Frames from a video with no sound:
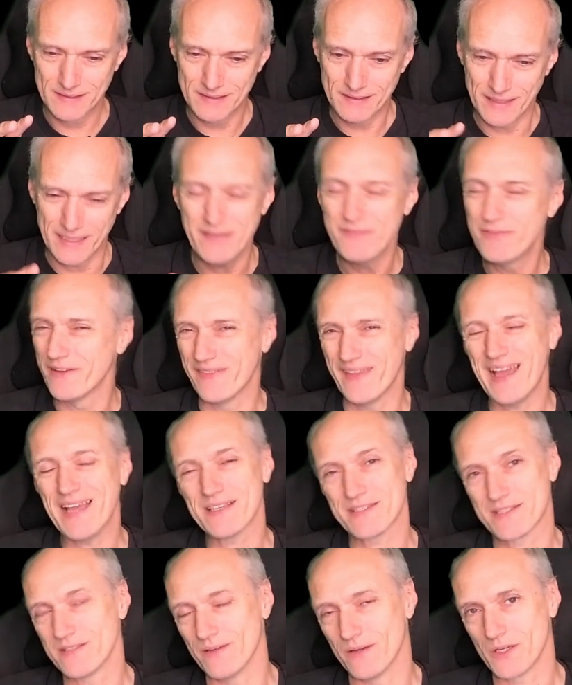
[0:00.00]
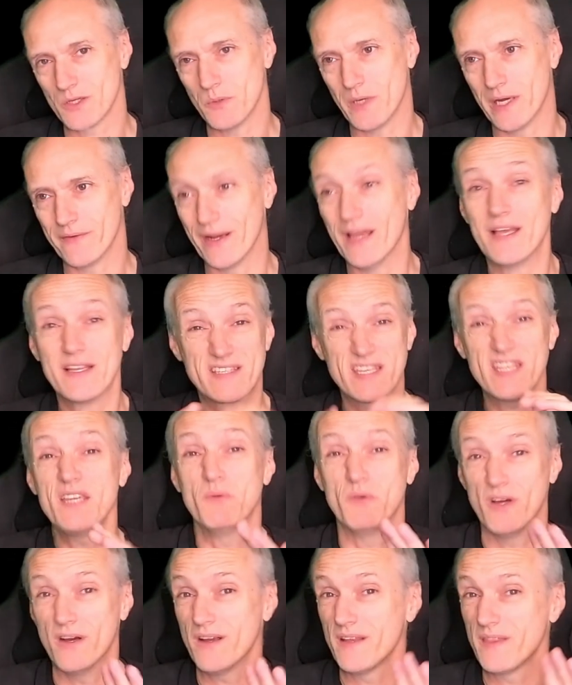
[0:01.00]
Even that's not quite right. I'll tell you
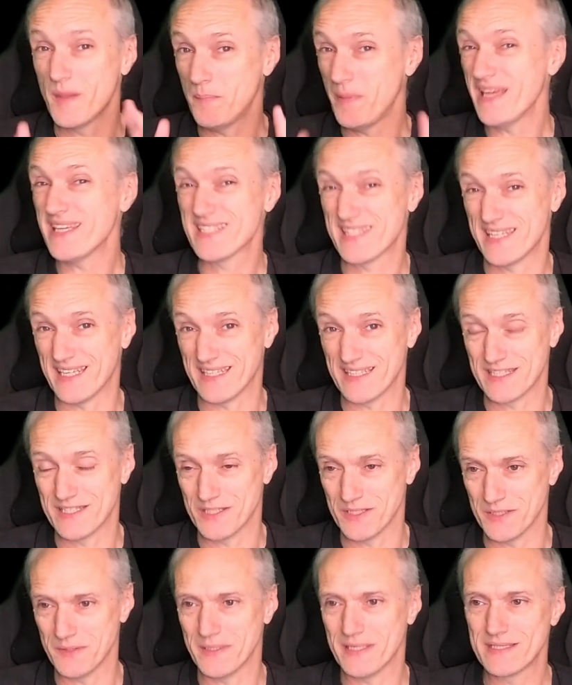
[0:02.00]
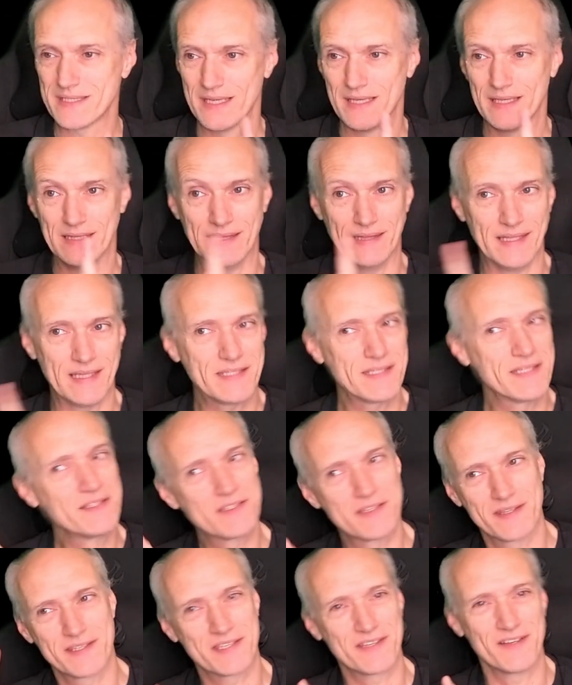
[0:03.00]
what, the best thing to do is listen
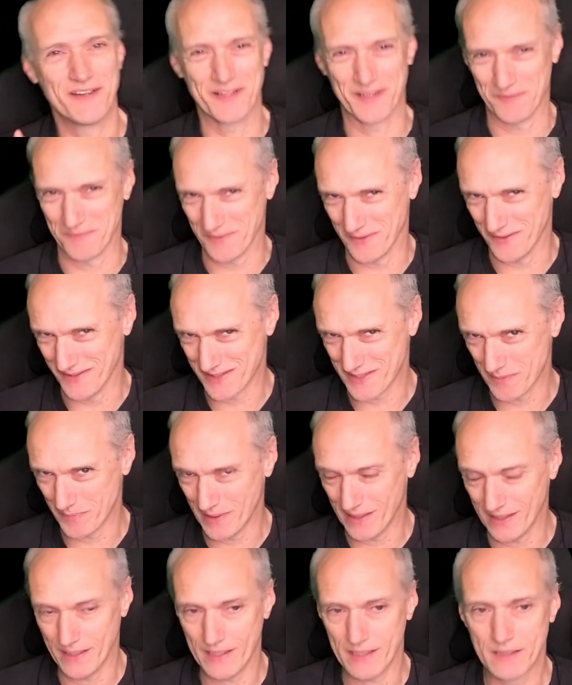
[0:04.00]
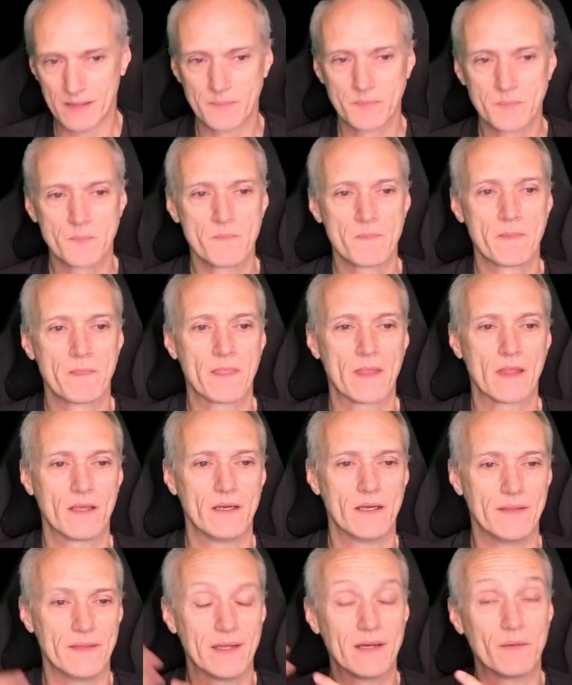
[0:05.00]
to the song I'm going to play,
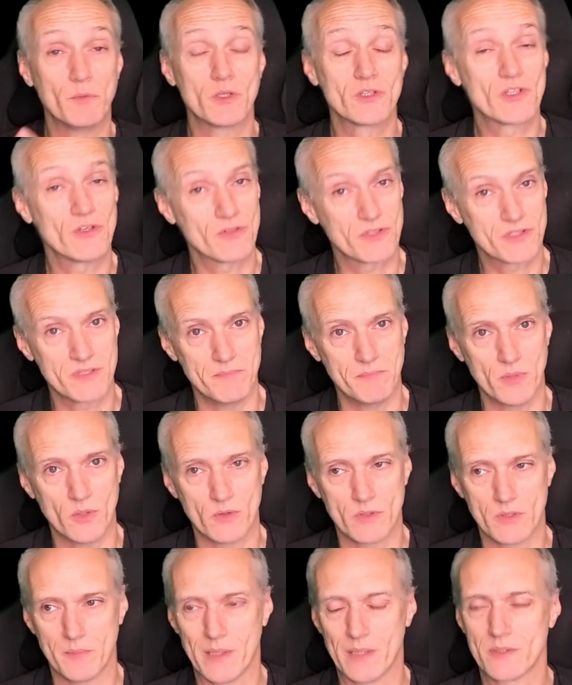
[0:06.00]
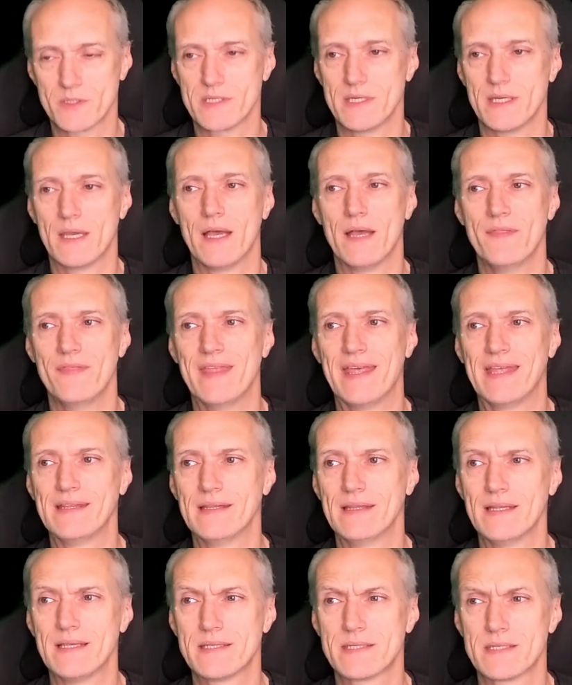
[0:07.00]
and then we'll talk some more about it, and
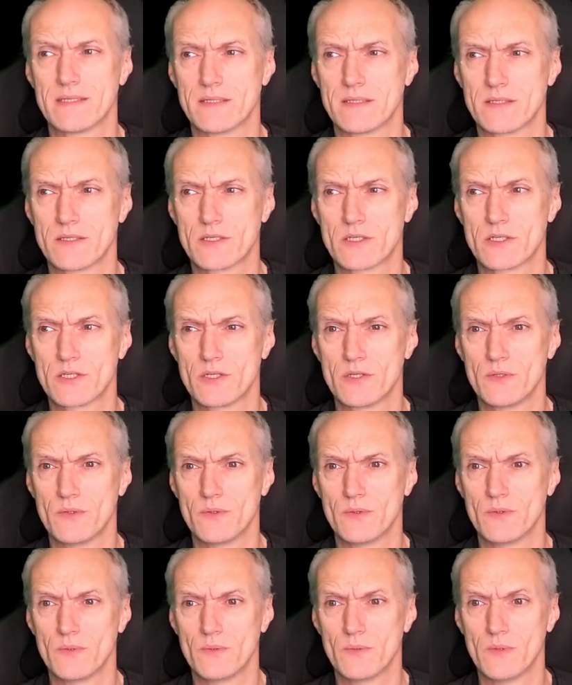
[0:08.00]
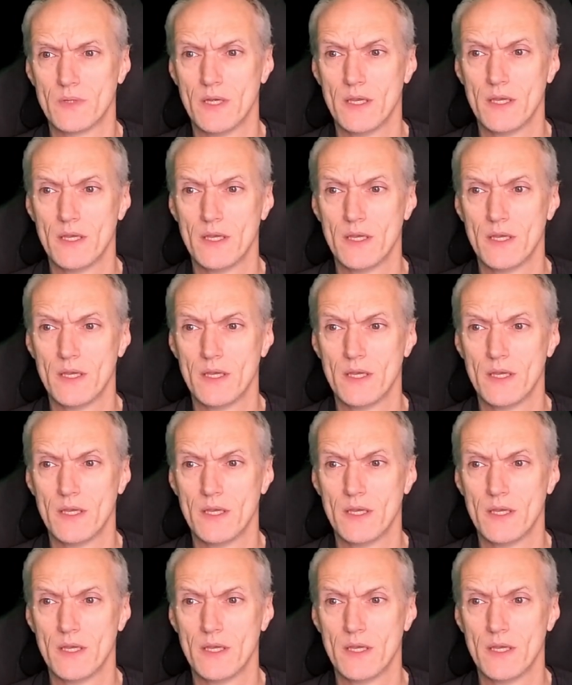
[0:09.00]
then listen to